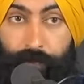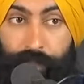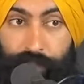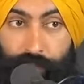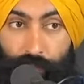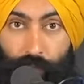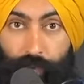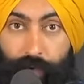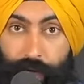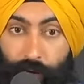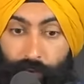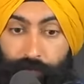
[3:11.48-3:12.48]
This is where
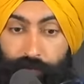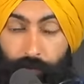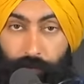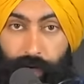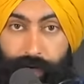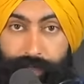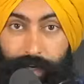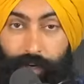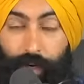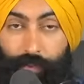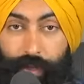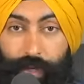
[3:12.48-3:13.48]
now we have to break it
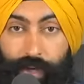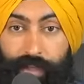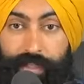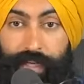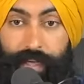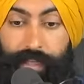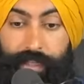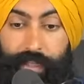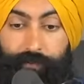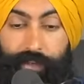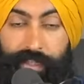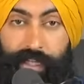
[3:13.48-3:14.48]
down and really understand the
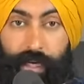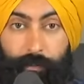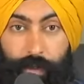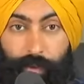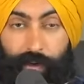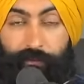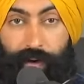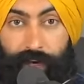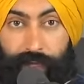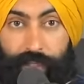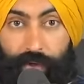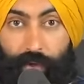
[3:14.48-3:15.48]
difference between
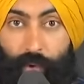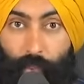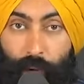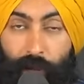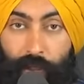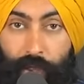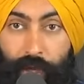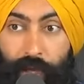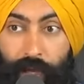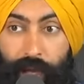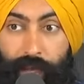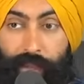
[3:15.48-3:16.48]
financial wealth
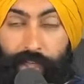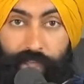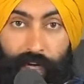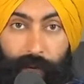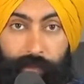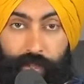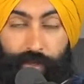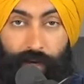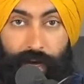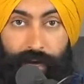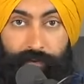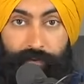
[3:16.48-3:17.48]
and the job that you
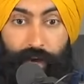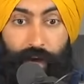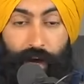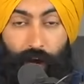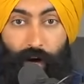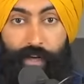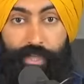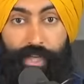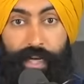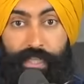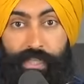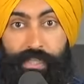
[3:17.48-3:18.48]
have. Our
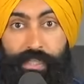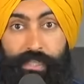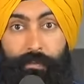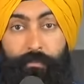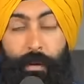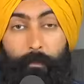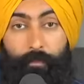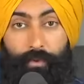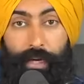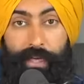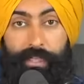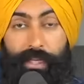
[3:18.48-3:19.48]
education system
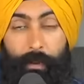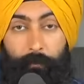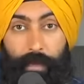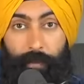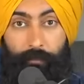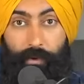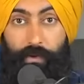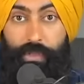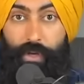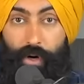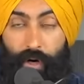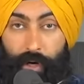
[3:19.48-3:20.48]
breeds people
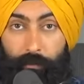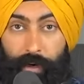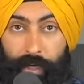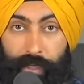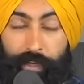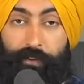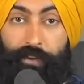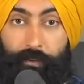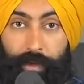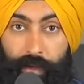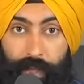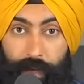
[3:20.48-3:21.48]
to earn money
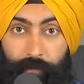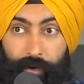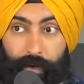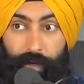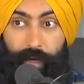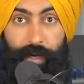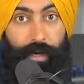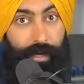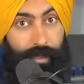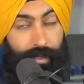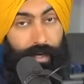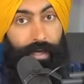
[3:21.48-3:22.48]
from their labor.
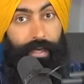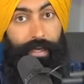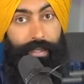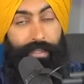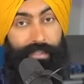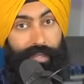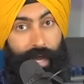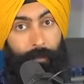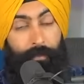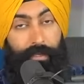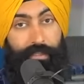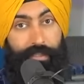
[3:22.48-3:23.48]
And again, in this
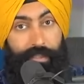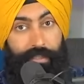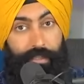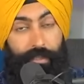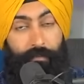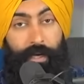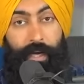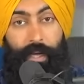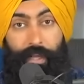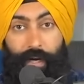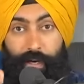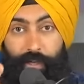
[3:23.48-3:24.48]
capitalist system,
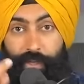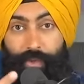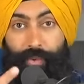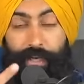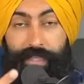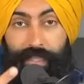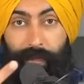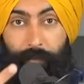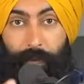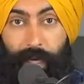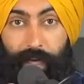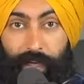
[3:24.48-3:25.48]
there are two ways to get
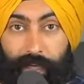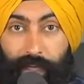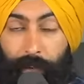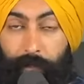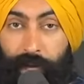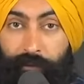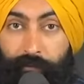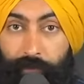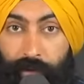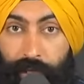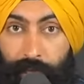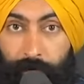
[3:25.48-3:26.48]
paid. You can get paid from
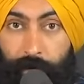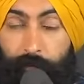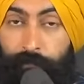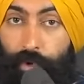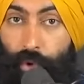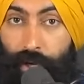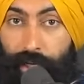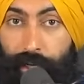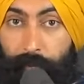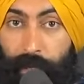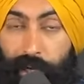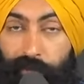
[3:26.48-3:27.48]
your labor or you can
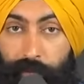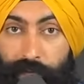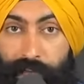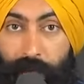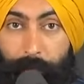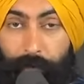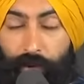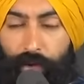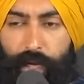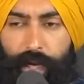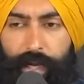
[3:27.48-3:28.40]
get paid from your capital.